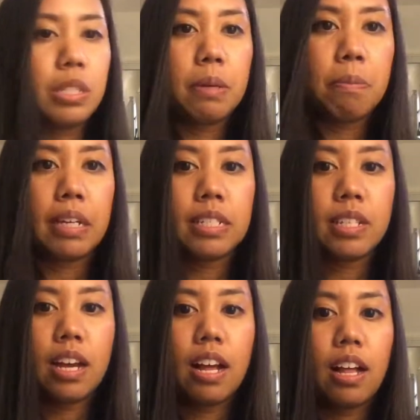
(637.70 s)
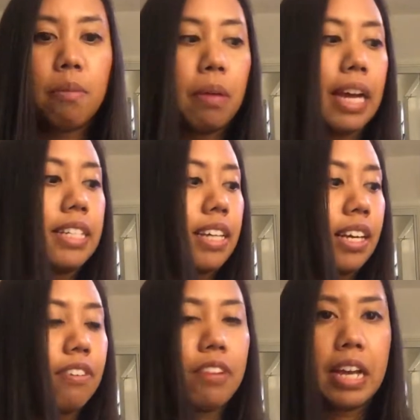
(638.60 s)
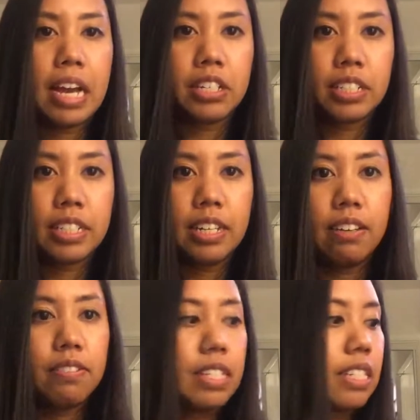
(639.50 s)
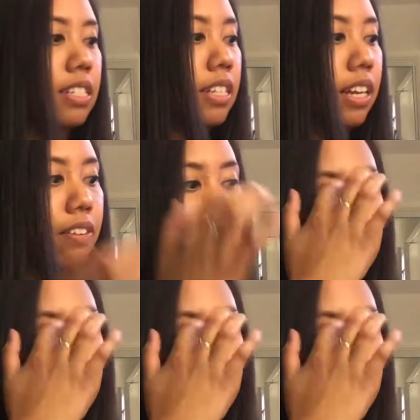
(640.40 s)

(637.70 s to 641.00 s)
using books to help identify adjectives instead of